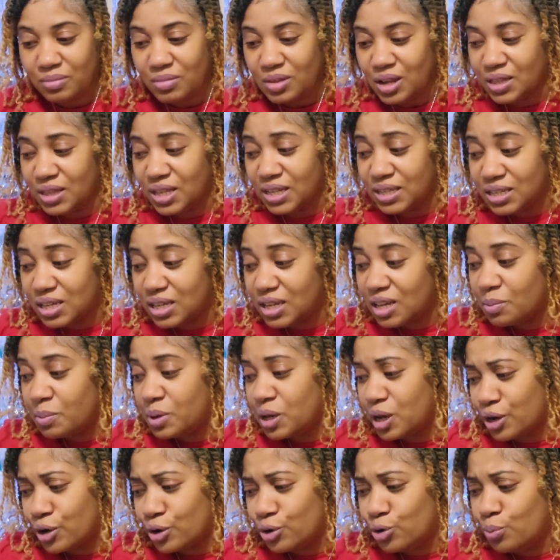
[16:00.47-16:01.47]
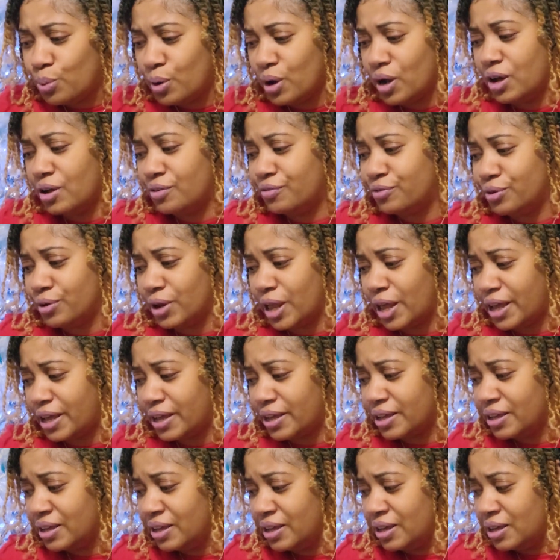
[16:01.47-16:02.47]
They did give me a coupon for
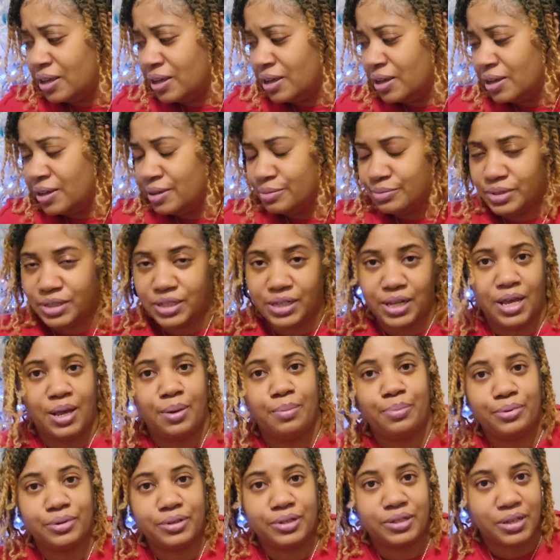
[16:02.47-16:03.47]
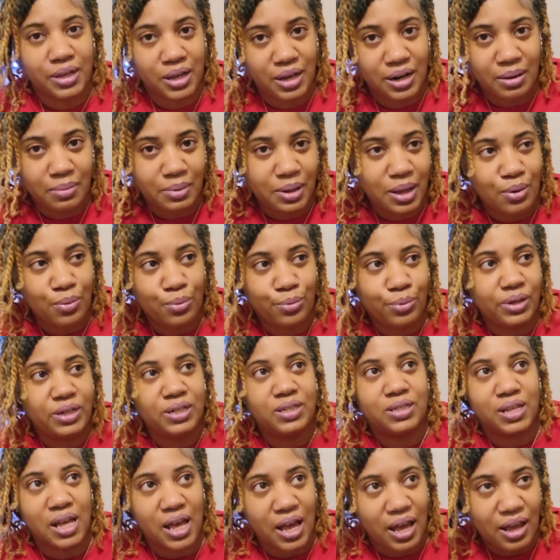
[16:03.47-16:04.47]
like ten percent. I'm like, what
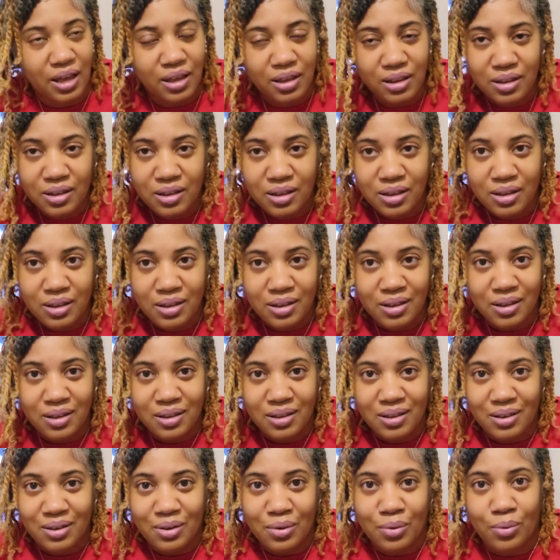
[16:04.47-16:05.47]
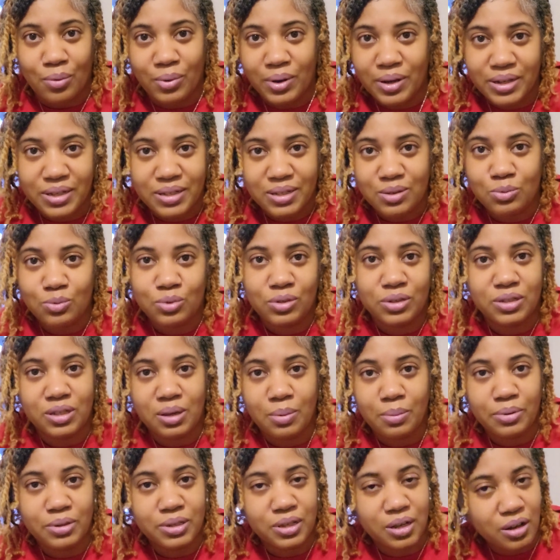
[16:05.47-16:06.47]
is that? What is, what's
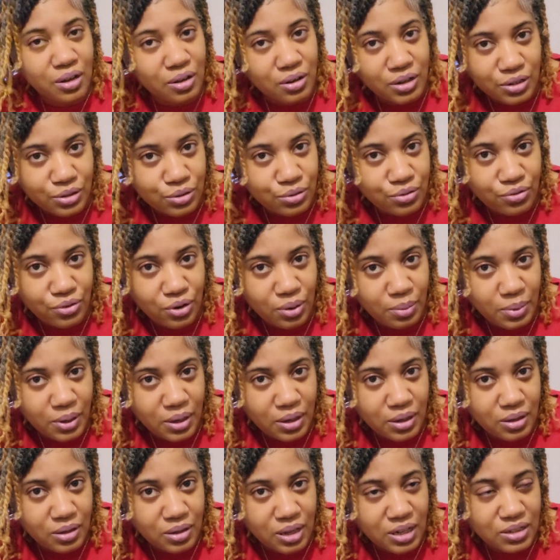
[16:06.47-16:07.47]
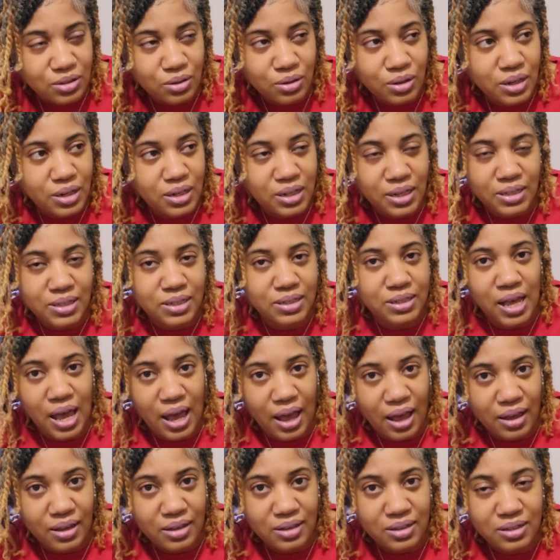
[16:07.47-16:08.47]
ten percent going to do for me? That's only like the
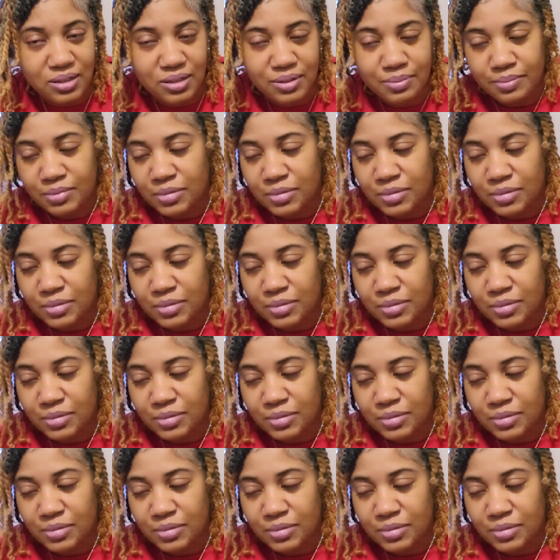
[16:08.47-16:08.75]
tax.